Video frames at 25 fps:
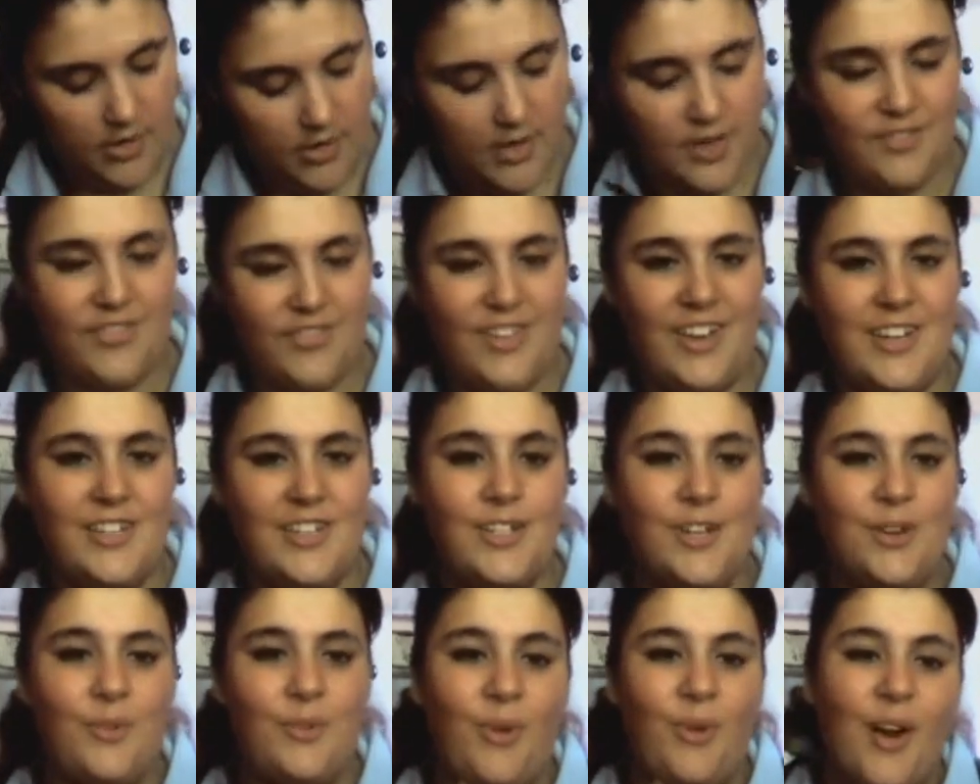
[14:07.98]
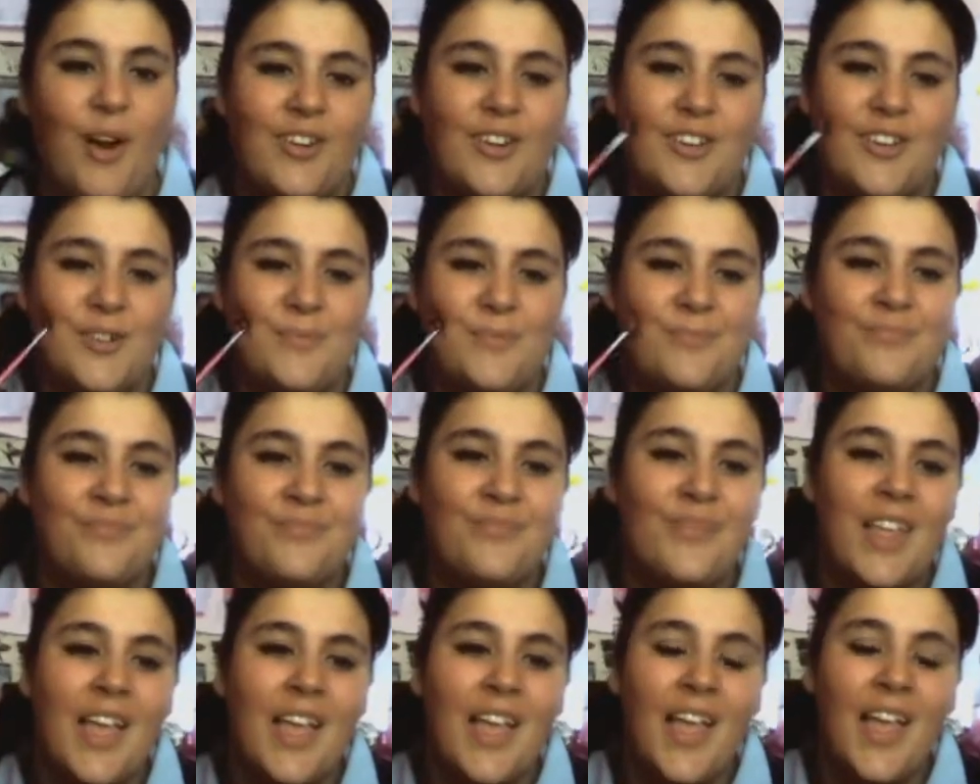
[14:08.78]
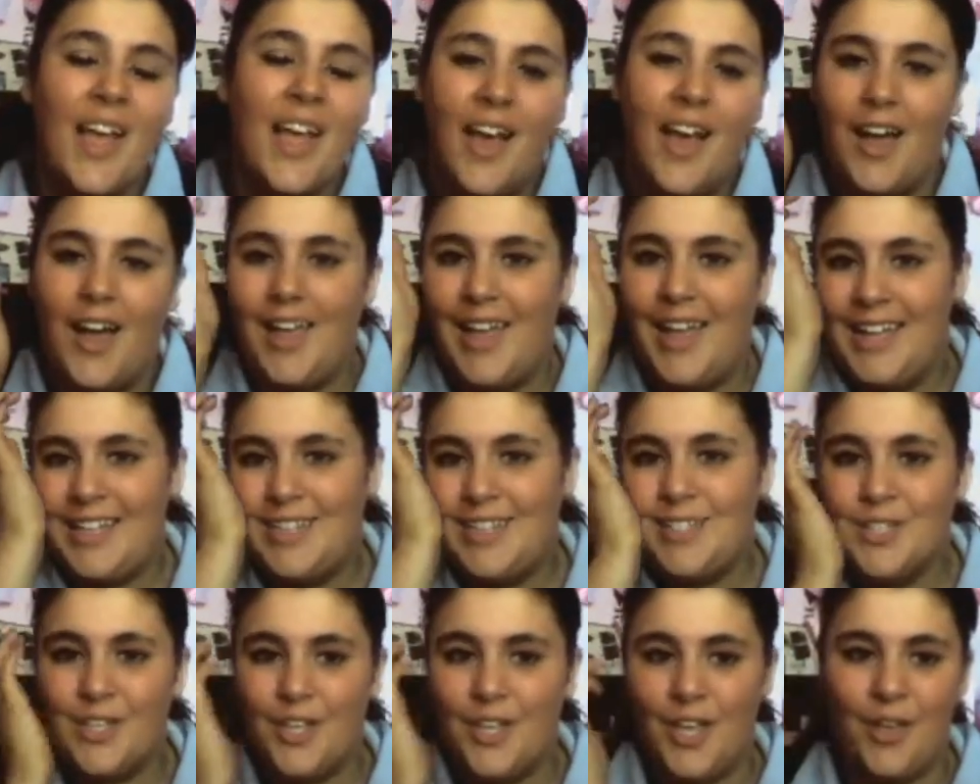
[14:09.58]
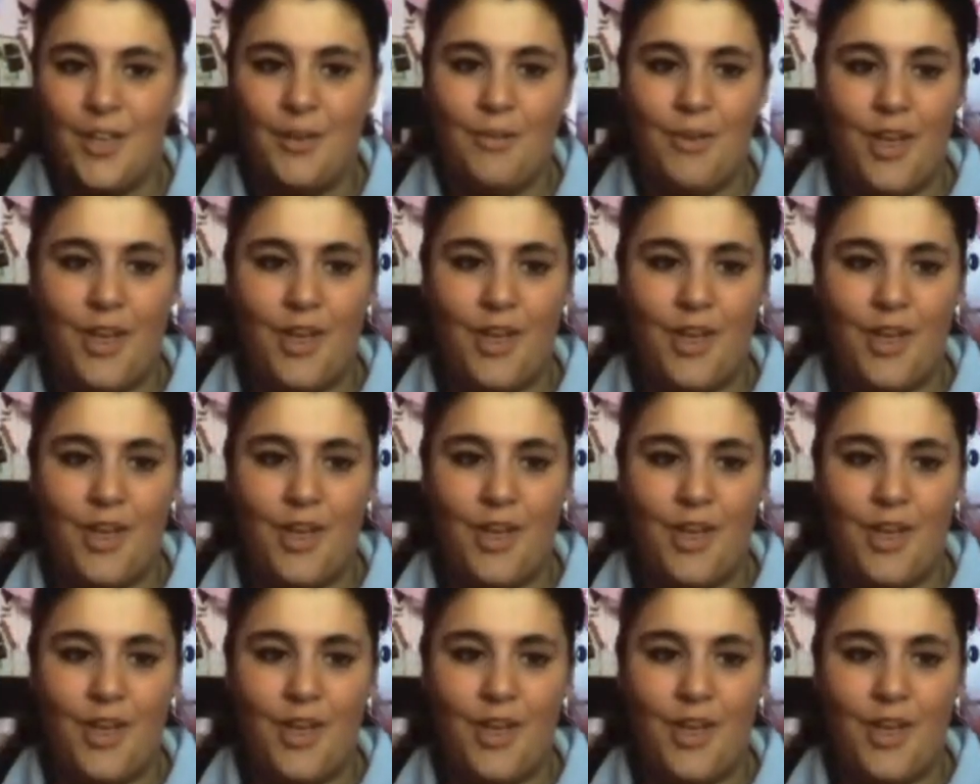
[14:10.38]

In fact, you know what I've done? I had to go